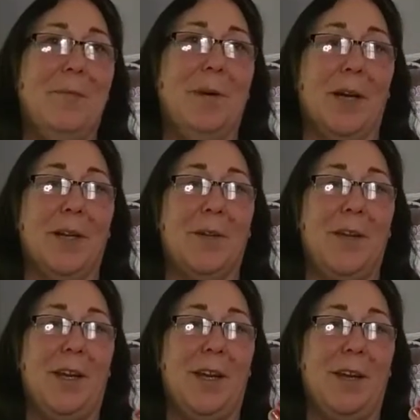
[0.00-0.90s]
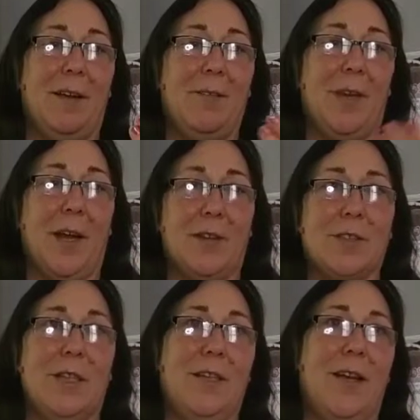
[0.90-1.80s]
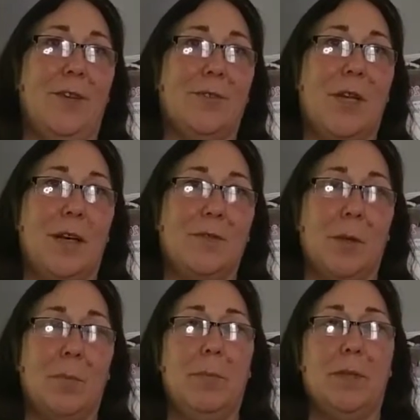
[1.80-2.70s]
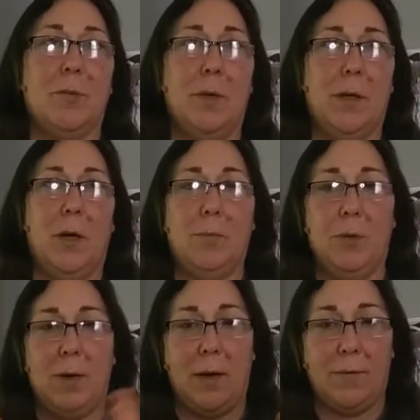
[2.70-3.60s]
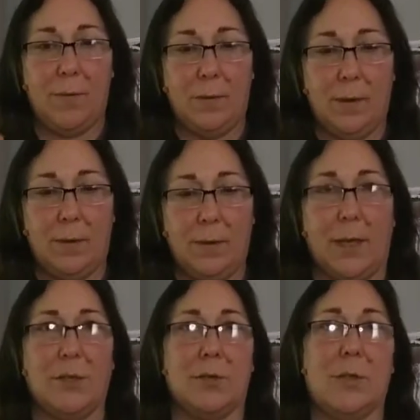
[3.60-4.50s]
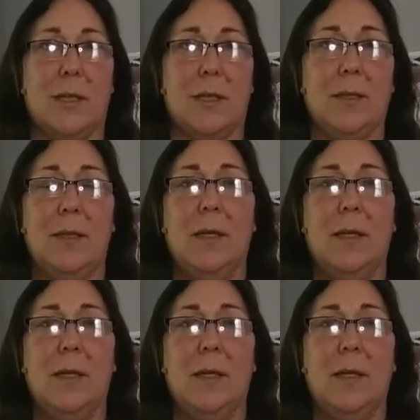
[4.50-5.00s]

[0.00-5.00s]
But the hair, skin, and nails kind of supplements will help you have nicer skin.